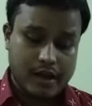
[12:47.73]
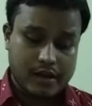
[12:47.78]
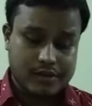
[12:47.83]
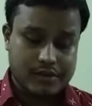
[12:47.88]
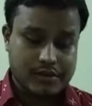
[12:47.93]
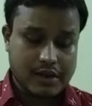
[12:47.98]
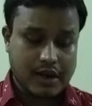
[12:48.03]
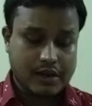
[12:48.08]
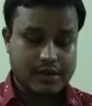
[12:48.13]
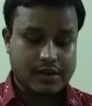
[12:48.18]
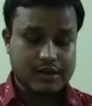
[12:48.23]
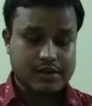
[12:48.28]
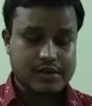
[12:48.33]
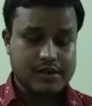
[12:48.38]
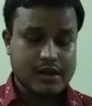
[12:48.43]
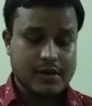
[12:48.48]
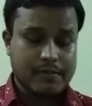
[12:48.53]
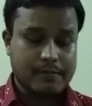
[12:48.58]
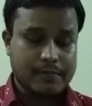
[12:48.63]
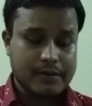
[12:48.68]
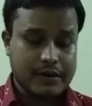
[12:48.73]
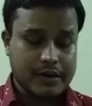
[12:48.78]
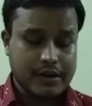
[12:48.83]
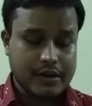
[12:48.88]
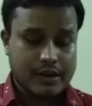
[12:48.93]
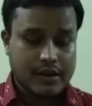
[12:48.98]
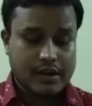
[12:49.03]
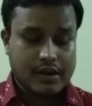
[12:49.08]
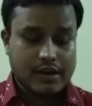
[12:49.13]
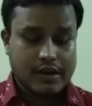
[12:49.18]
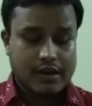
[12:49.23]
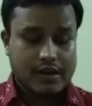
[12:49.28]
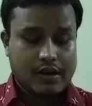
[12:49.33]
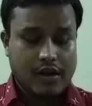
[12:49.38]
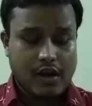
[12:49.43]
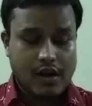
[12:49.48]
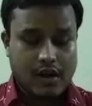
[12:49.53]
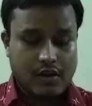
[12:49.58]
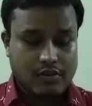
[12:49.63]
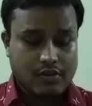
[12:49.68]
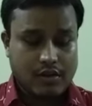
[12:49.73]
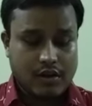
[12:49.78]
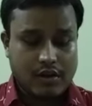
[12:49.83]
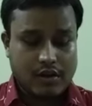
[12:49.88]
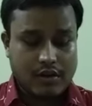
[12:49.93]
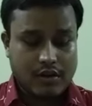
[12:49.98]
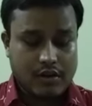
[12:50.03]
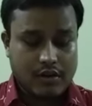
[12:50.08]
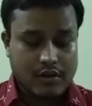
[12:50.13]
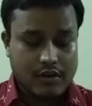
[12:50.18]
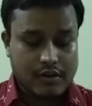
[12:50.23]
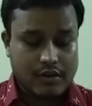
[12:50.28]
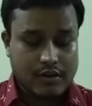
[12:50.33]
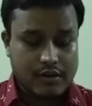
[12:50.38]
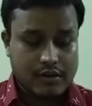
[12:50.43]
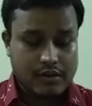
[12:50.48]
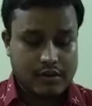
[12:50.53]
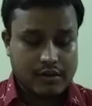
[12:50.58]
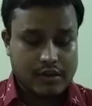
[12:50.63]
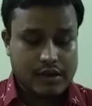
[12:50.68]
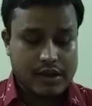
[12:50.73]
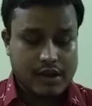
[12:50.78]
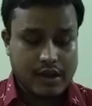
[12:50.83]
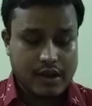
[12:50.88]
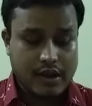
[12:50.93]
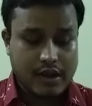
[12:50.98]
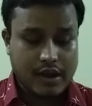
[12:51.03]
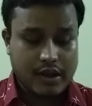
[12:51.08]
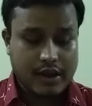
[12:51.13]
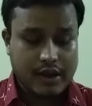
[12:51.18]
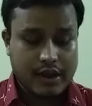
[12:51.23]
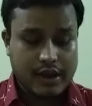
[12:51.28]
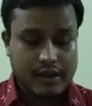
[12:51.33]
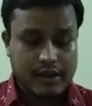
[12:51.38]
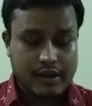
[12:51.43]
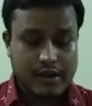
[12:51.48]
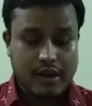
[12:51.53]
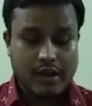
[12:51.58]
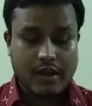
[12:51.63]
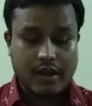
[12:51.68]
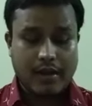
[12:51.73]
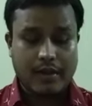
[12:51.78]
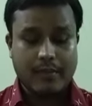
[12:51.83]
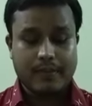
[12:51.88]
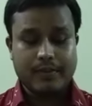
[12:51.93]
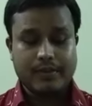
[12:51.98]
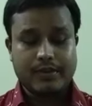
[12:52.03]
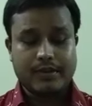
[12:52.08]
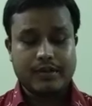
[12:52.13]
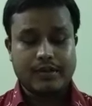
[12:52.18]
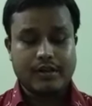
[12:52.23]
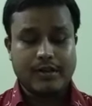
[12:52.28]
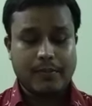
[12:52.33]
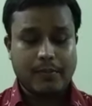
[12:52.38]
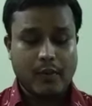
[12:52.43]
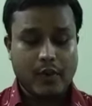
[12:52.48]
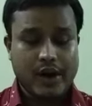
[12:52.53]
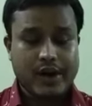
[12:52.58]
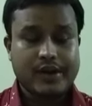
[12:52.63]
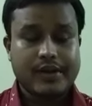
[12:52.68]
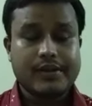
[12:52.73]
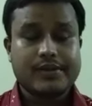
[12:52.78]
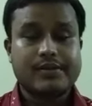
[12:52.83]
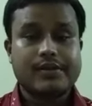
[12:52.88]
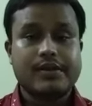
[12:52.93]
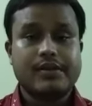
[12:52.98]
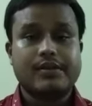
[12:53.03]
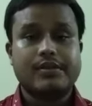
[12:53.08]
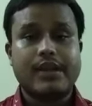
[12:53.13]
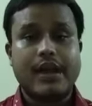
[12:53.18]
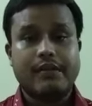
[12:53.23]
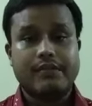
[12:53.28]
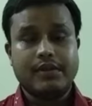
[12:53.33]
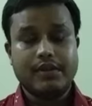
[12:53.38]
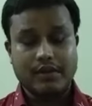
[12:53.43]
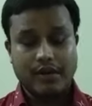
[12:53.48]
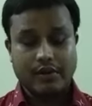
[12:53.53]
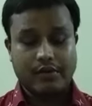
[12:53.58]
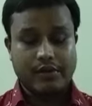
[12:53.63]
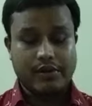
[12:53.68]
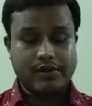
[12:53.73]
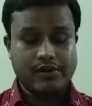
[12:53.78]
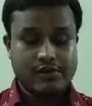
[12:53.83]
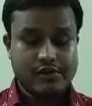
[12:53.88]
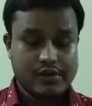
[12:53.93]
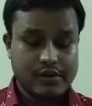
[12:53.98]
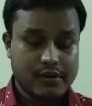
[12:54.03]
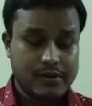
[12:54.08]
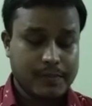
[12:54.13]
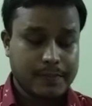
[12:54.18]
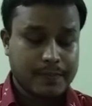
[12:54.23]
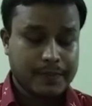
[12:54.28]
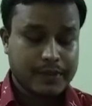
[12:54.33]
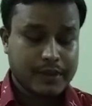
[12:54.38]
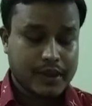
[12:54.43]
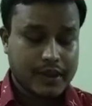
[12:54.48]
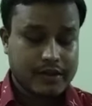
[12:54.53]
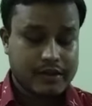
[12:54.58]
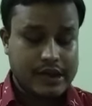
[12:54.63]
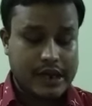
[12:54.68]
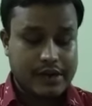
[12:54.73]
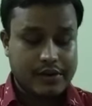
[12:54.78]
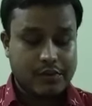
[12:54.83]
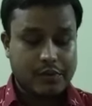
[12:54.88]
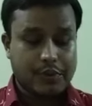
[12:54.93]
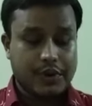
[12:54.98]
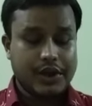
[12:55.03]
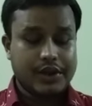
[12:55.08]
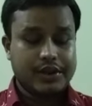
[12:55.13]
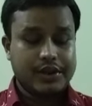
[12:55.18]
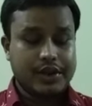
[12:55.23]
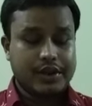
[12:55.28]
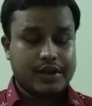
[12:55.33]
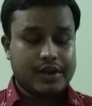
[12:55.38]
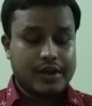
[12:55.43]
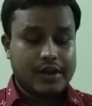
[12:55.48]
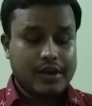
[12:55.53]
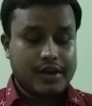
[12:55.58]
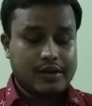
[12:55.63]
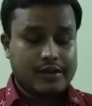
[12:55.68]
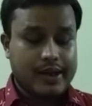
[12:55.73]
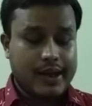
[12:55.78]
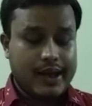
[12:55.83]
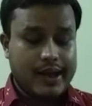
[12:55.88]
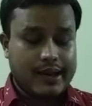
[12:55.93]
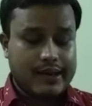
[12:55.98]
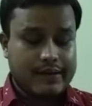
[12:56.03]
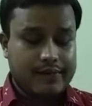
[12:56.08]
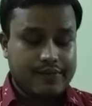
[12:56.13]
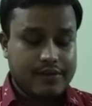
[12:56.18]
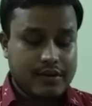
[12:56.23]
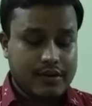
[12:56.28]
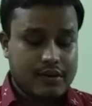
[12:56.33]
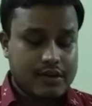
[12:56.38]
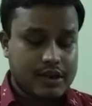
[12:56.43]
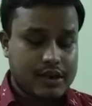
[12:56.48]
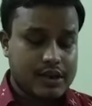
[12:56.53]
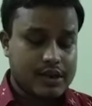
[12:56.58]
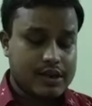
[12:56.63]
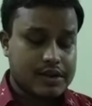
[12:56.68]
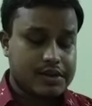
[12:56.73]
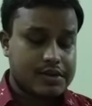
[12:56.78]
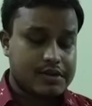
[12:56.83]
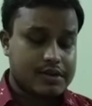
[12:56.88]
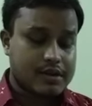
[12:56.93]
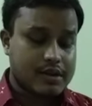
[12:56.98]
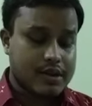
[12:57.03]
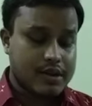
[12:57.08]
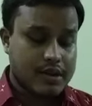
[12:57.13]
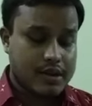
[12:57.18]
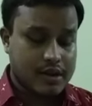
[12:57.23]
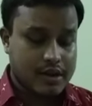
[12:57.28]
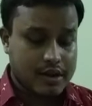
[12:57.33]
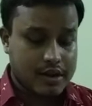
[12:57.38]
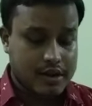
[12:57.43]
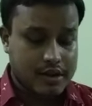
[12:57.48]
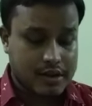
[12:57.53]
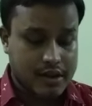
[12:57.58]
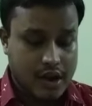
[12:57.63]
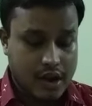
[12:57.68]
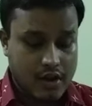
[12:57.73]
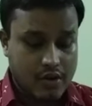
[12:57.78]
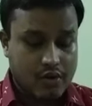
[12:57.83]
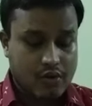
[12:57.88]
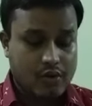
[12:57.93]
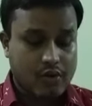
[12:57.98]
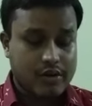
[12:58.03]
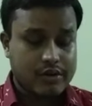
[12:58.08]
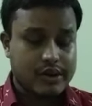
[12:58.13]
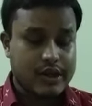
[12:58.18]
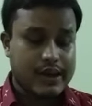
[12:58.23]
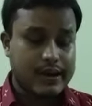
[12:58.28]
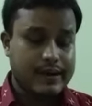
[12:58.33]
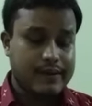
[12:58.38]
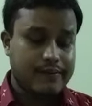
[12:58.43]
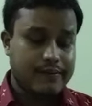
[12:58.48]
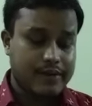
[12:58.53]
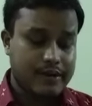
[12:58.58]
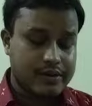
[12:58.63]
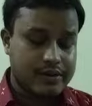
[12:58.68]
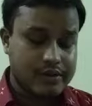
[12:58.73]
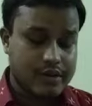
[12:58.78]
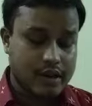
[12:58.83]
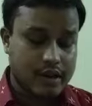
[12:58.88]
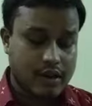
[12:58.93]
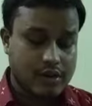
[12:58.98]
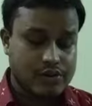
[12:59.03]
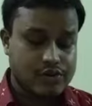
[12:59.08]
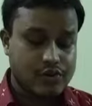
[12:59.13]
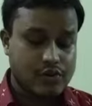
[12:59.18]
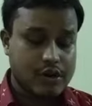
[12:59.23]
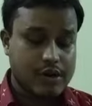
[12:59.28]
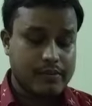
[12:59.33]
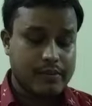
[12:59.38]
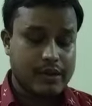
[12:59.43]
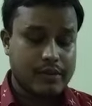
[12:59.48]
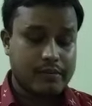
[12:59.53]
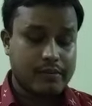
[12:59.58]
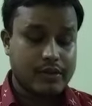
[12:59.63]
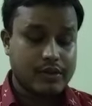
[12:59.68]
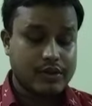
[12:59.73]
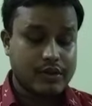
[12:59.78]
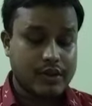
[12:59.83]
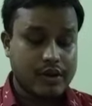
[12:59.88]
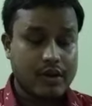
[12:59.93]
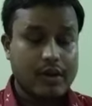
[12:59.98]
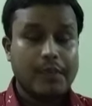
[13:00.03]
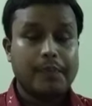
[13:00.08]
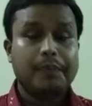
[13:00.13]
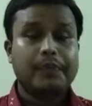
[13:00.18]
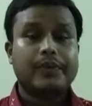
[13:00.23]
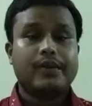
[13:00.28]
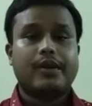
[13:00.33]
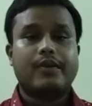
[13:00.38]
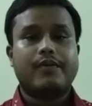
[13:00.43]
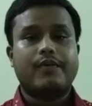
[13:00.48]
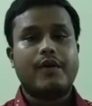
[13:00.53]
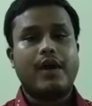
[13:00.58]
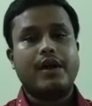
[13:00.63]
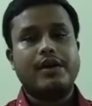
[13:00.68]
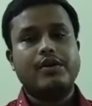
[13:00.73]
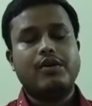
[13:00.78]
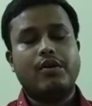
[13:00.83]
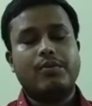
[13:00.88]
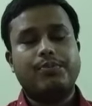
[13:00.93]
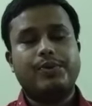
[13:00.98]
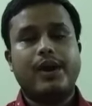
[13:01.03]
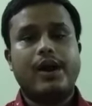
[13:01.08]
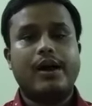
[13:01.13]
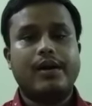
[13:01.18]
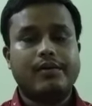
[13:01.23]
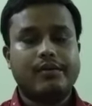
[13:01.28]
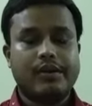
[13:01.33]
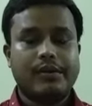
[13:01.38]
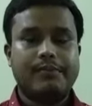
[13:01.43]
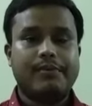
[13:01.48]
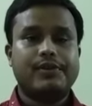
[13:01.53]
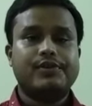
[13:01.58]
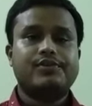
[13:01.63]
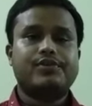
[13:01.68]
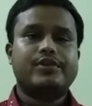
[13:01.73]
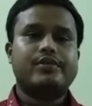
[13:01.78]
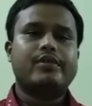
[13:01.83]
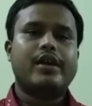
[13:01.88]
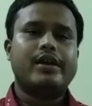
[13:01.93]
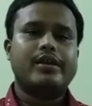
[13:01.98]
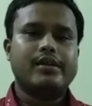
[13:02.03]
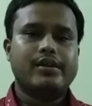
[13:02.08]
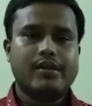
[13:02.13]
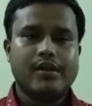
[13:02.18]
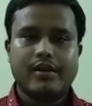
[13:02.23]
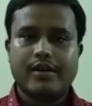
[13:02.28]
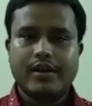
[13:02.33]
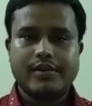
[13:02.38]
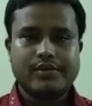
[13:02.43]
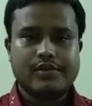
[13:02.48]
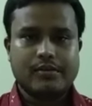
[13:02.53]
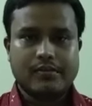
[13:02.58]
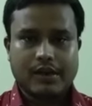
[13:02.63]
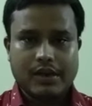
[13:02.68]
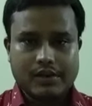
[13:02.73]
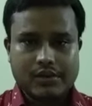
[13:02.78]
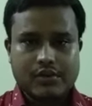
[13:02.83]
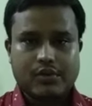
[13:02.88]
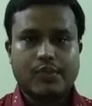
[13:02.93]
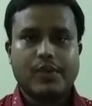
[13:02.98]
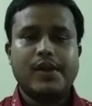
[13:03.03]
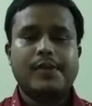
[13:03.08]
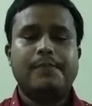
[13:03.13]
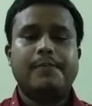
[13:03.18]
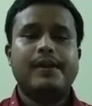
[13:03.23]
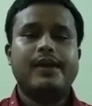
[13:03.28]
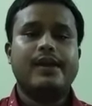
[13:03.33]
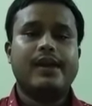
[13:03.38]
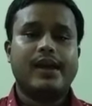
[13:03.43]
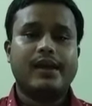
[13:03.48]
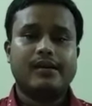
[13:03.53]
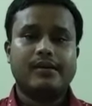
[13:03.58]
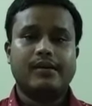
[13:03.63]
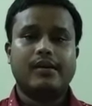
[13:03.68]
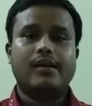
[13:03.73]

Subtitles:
circus company. Now here again the poetess is having the question that whether the elephant is now the elephant also remember the cry of the hungry beast. Cry here doesn't mean weeping and